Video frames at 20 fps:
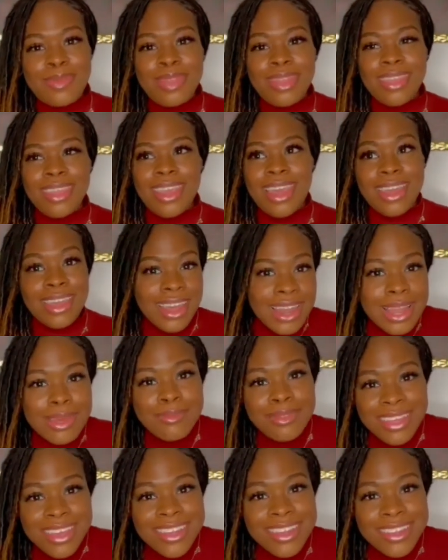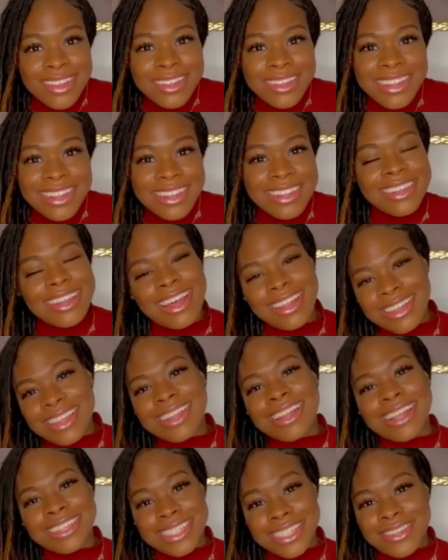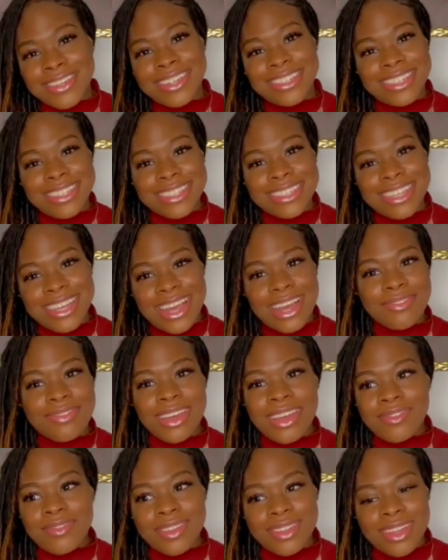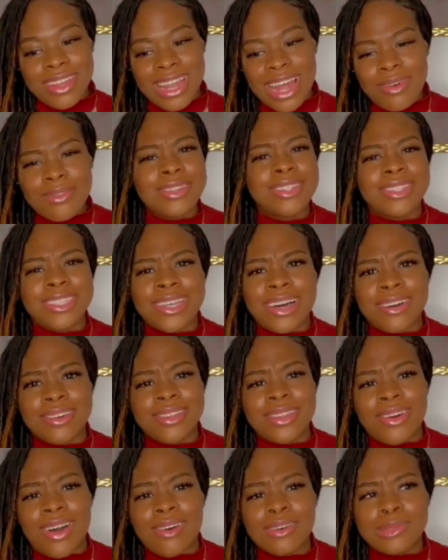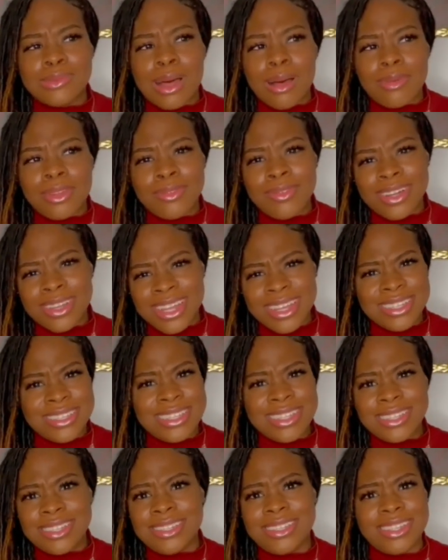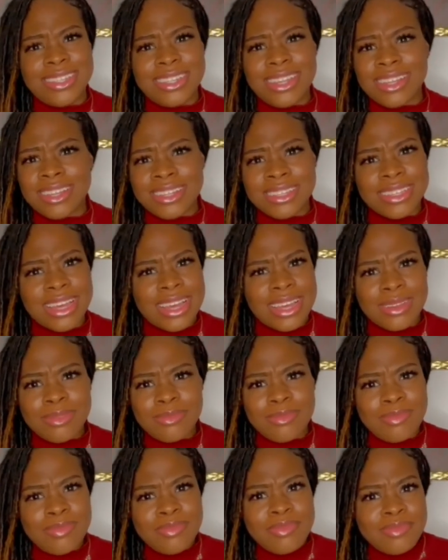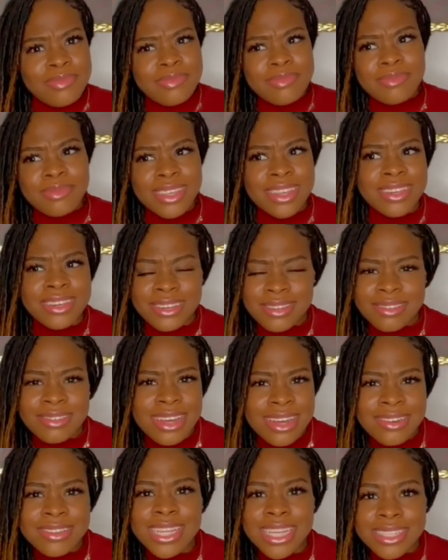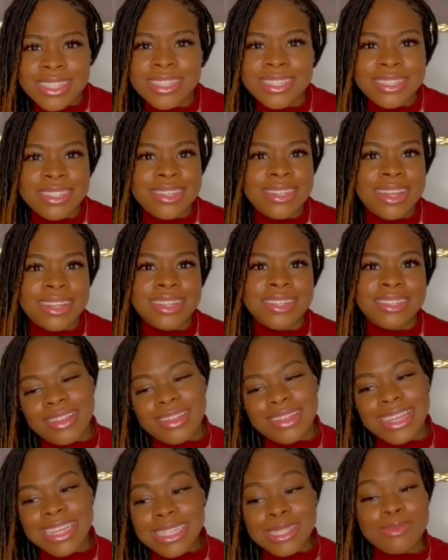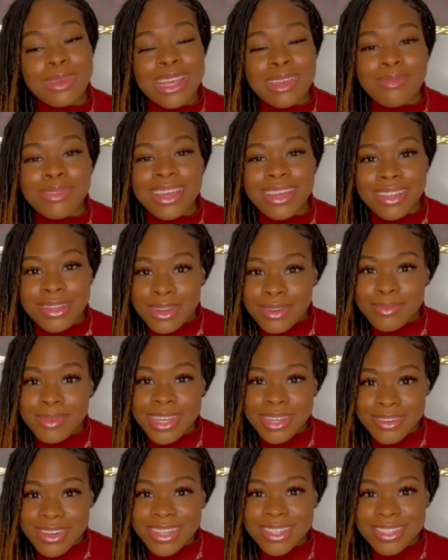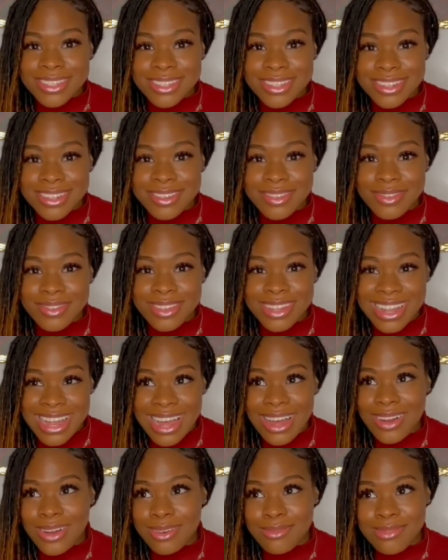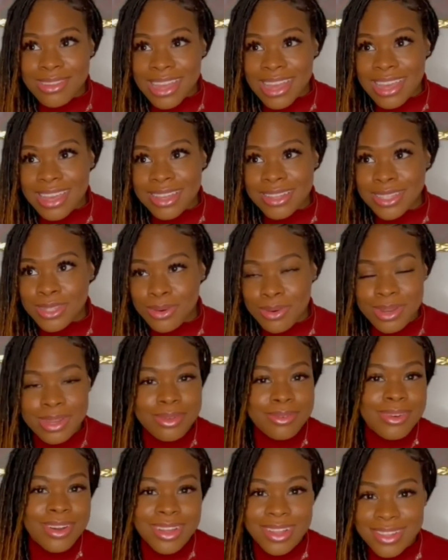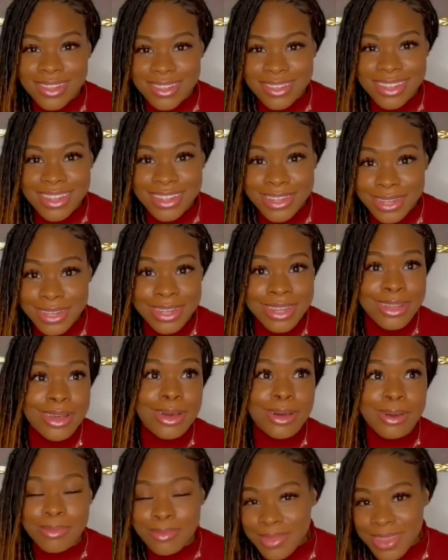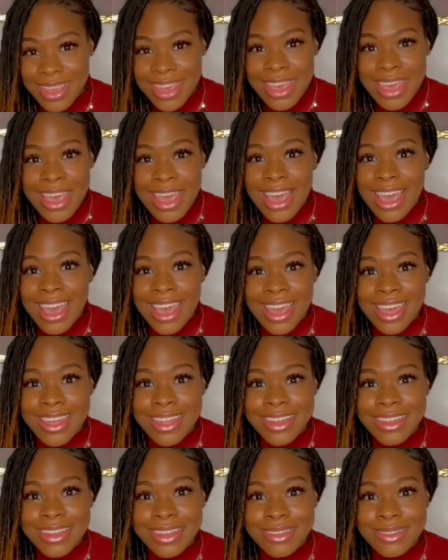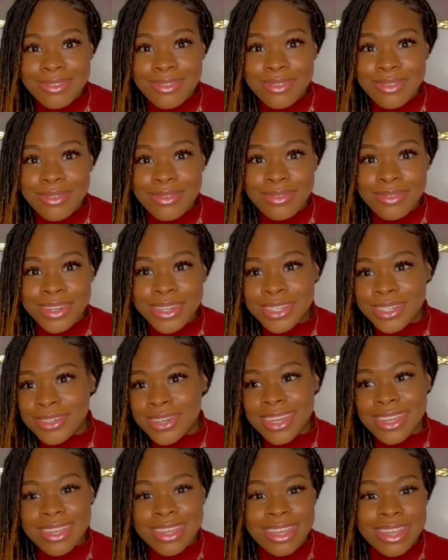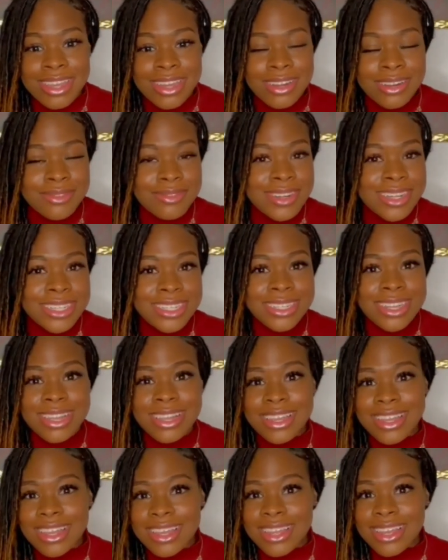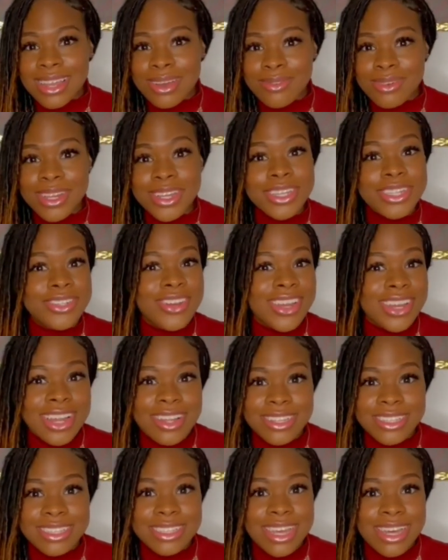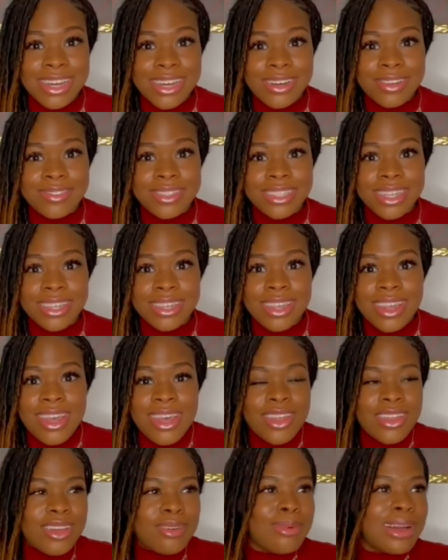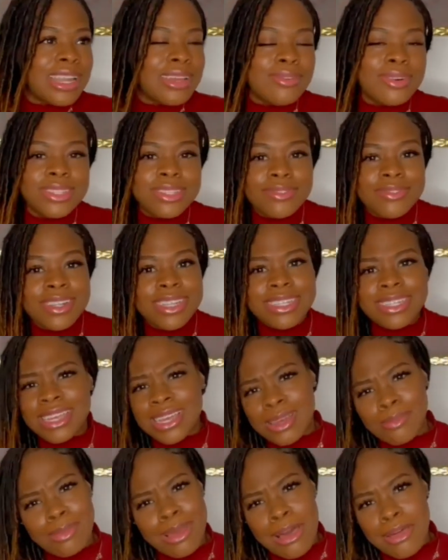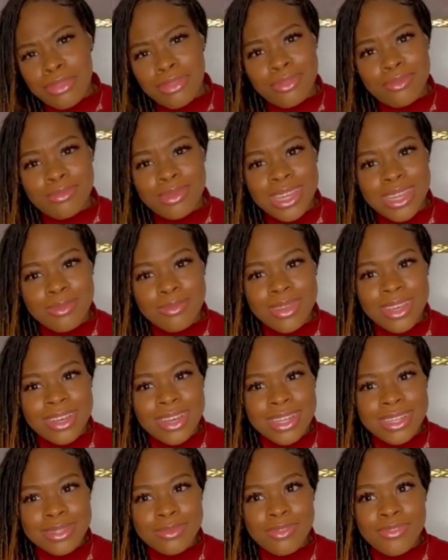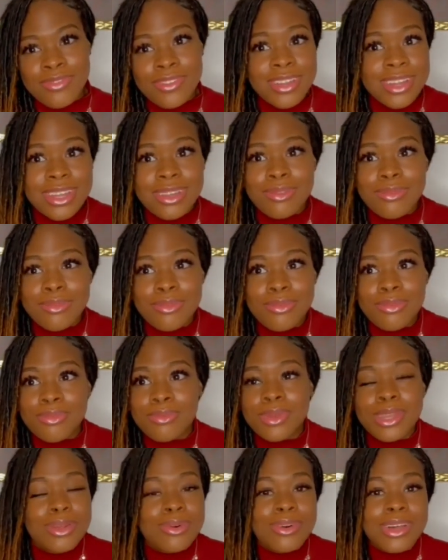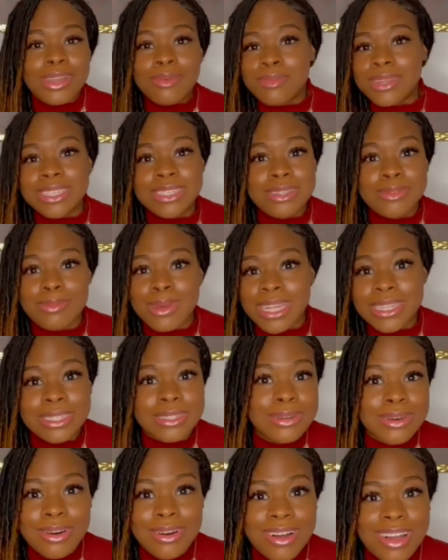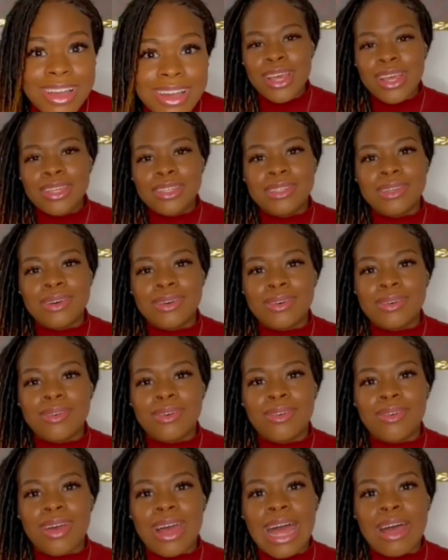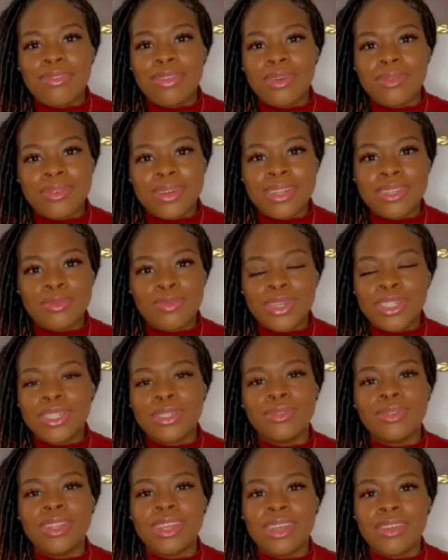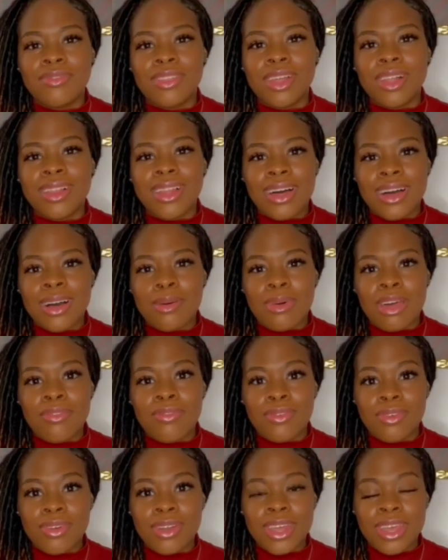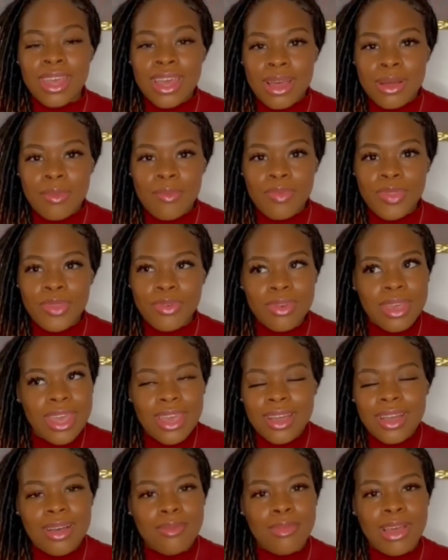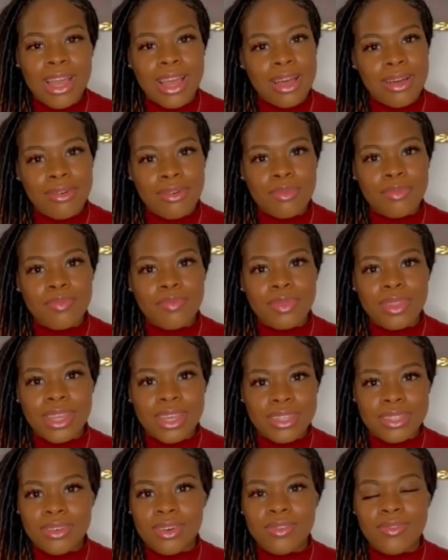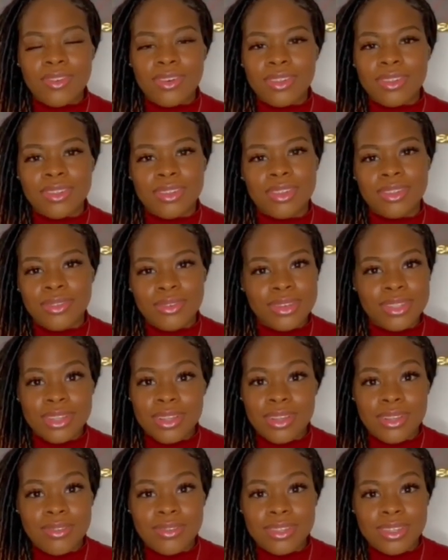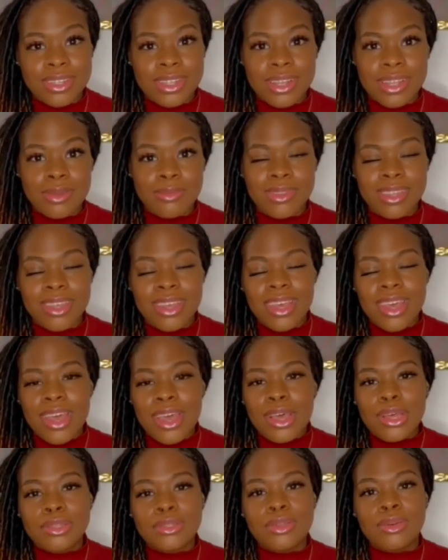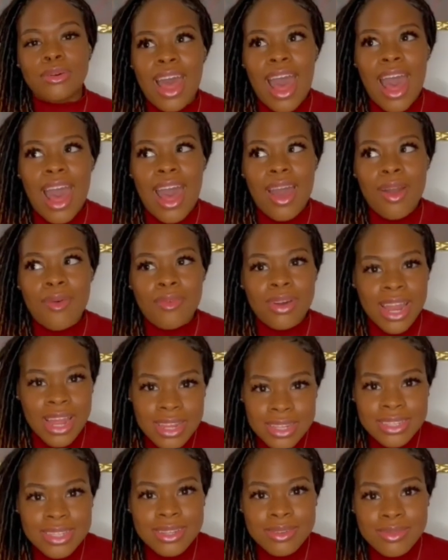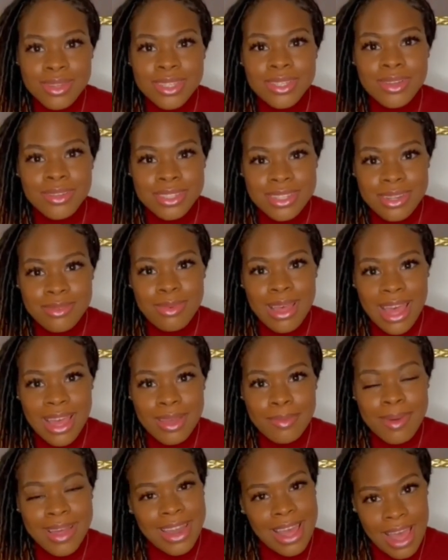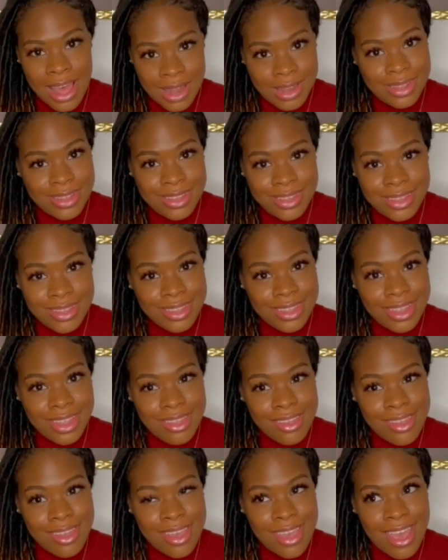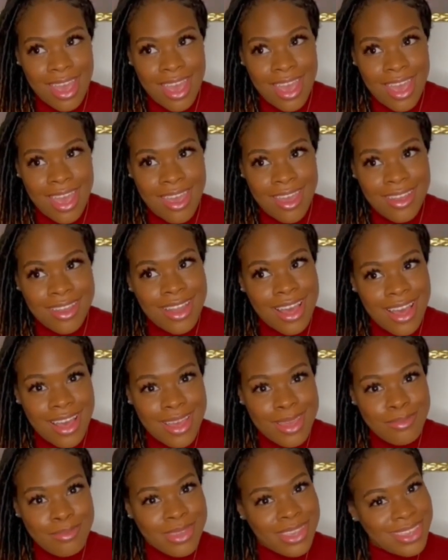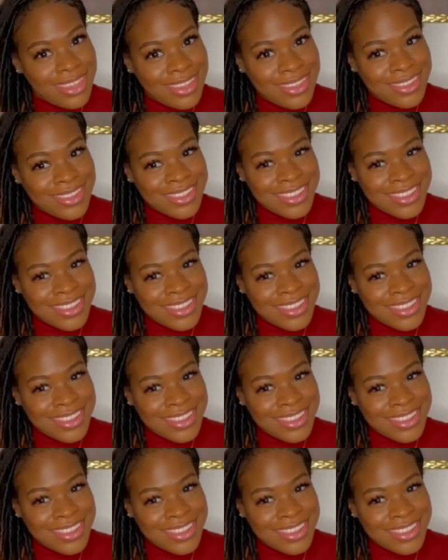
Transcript: And they let me in. I think that's the craziest thing I've ever done. I was young though. I was probably, like 16 at the time. Yeah, I was like 16 at the time. This may be a little bit crazier. Now I'm like 21 in the club, and we're drinking and we're chilling and we're enjoying ourselves, and nobody wants to really take a bathroom break because we don't want to miss the best song. So afterwards, once you leave the club at 4 a.m., you can't come back out. It's over. The doors are closed. It's clipped. So what I did was go to the back by the alley, and I peed.